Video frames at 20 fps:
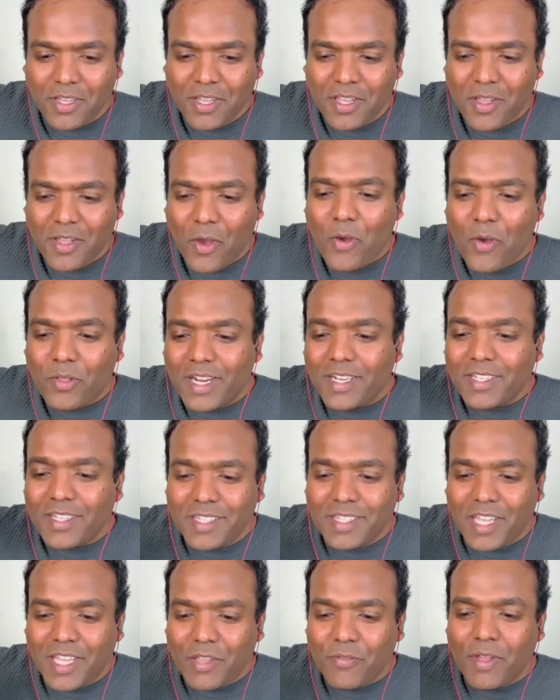Yeah. Oh, that's
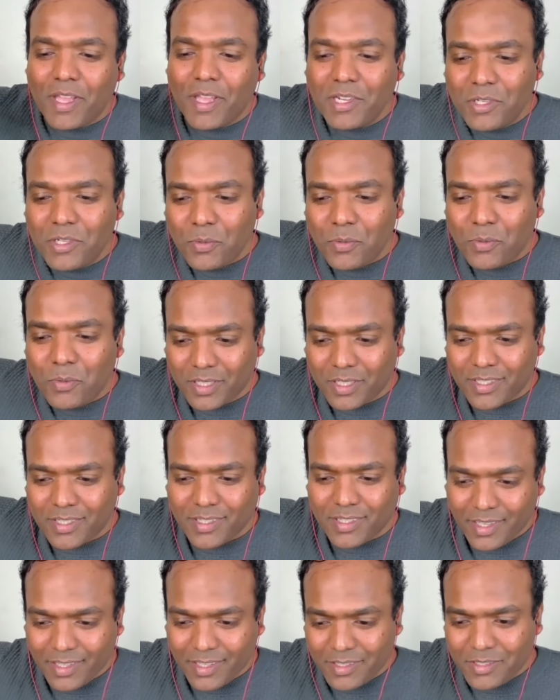the eventual
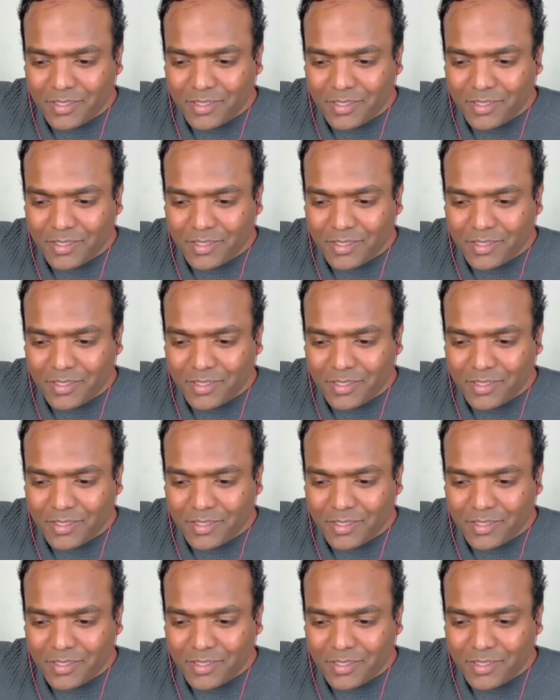stage. You